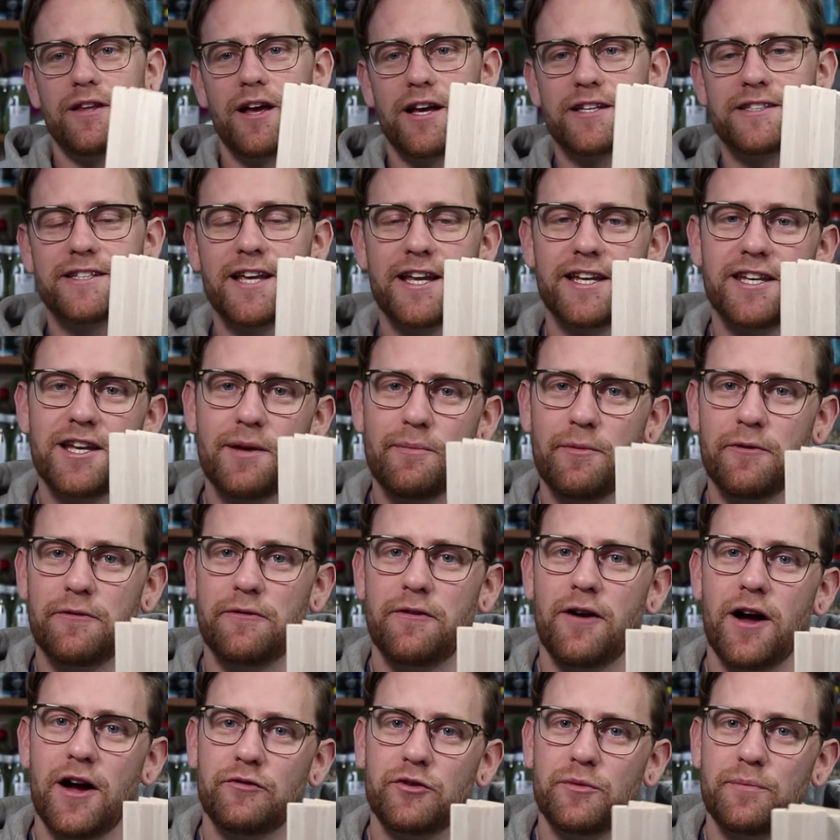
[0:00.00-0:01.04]
I said number
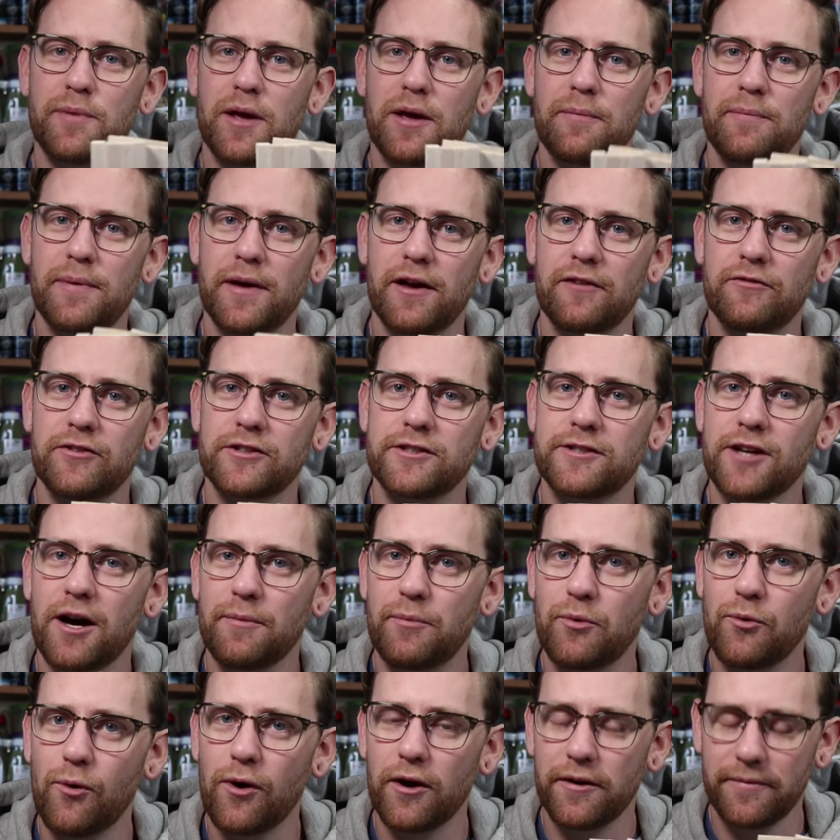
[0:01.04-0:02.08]
5 would be a bit of a
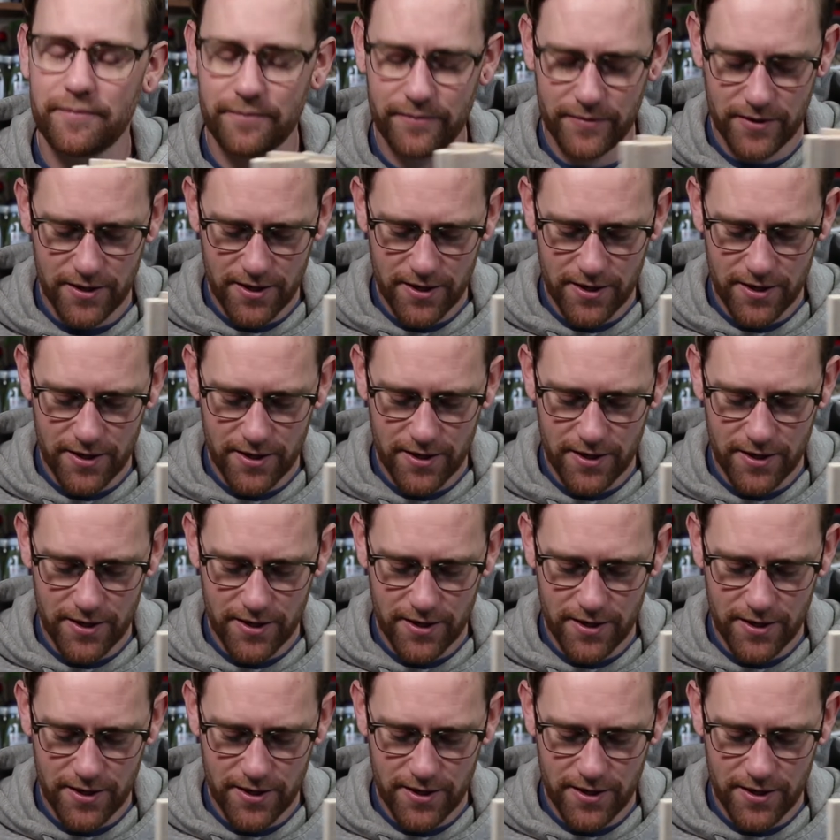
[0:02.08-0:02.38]
double one,